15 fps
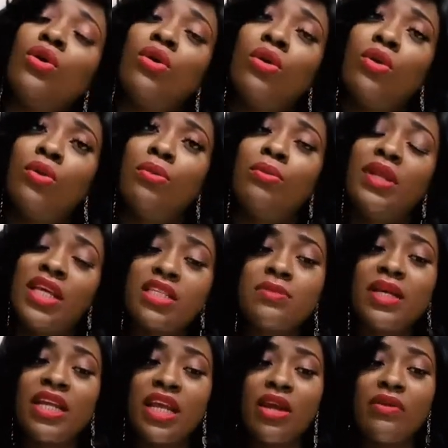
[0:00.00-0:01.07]
placement
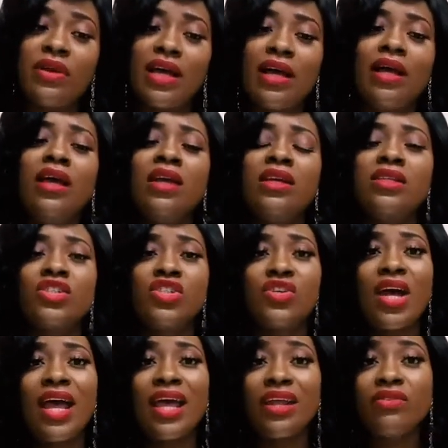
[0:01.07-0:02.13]
area, try
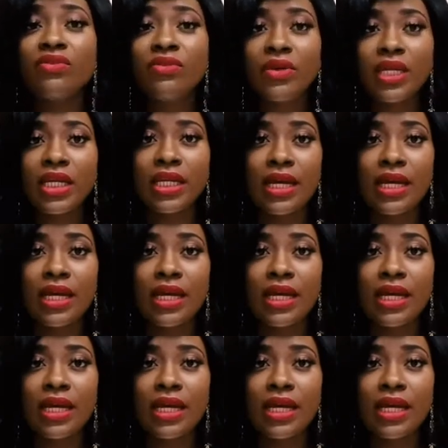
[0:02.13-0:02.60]
and read up